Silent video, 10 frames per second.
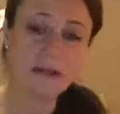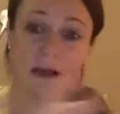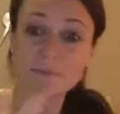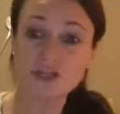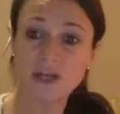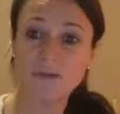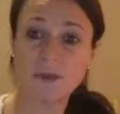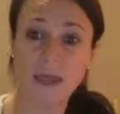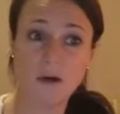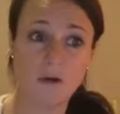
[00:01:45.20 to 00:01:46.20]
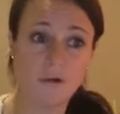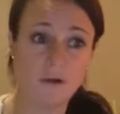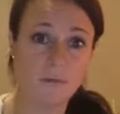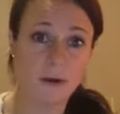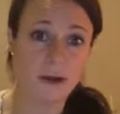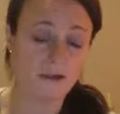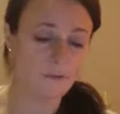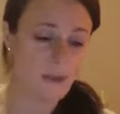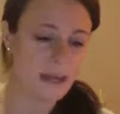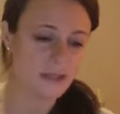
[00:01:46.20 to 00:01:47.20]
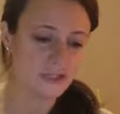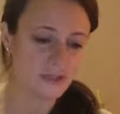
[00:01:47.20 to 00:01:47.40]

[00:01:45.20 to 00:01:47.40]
sharing it on my other page.